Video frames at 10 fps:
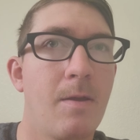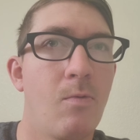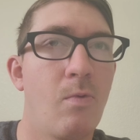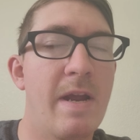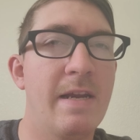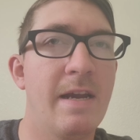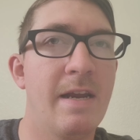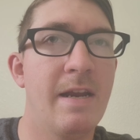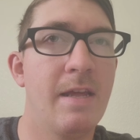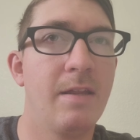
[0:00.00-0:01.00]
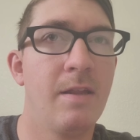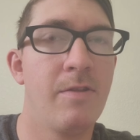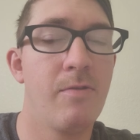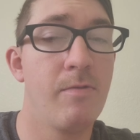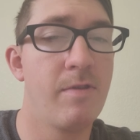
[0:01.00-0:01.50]
raided this
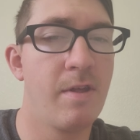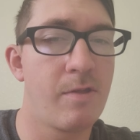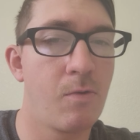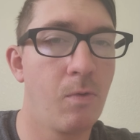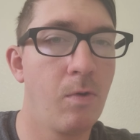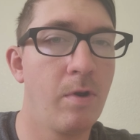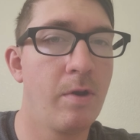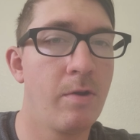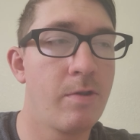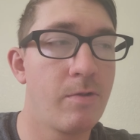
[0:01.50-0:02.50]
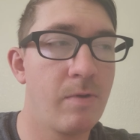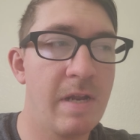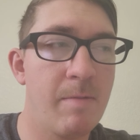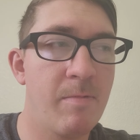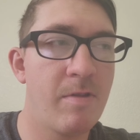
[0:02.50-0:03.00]
dude's Discord or
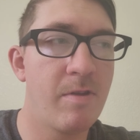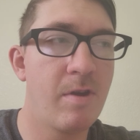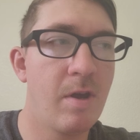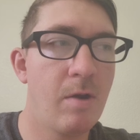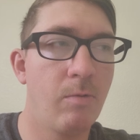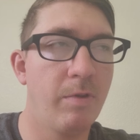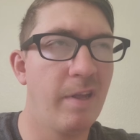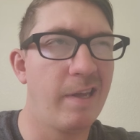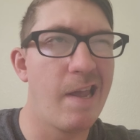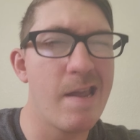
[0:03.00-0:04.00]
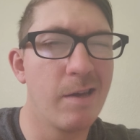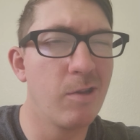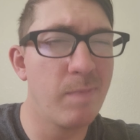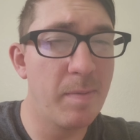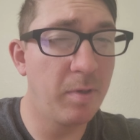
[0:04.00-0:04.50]
streams with like 8
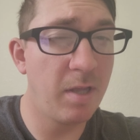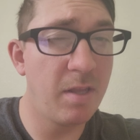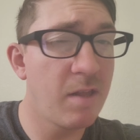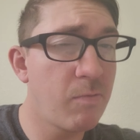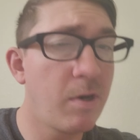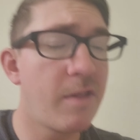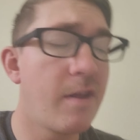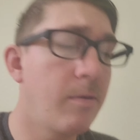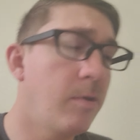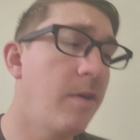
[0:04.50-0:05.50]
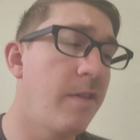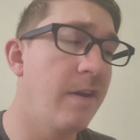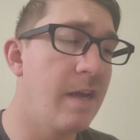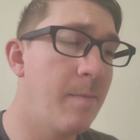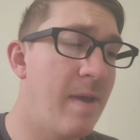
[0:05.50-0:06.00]
other people, I think is what he said it was, and
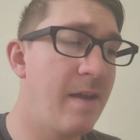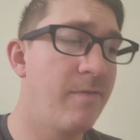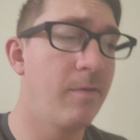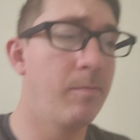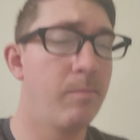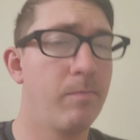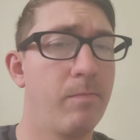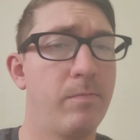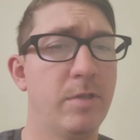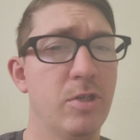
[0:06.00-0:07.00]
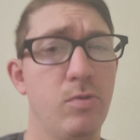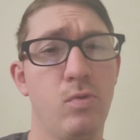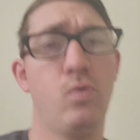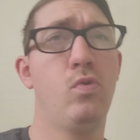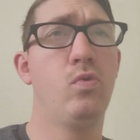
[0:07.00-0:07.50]
he got banned from
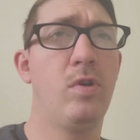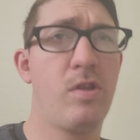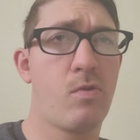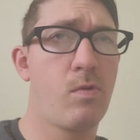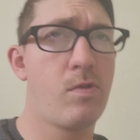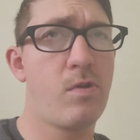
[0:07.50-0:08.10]
2 Discord